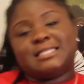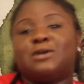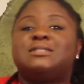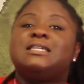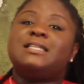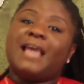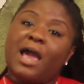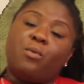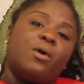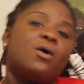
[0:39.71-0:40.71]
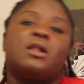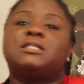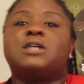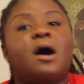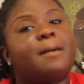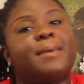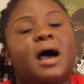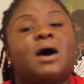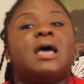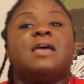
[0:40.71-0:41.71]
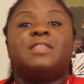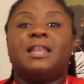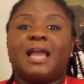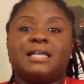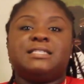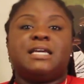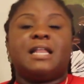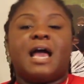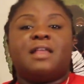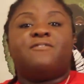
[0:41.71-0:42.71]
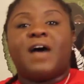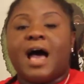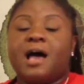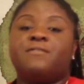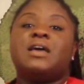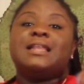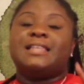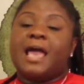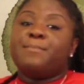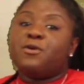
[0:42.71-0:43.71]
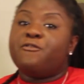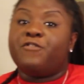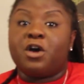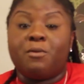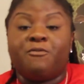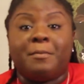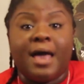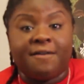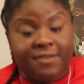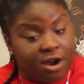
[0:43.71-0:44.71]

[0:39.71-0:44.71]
So today we're gonna talk about the 1995 debut film from F.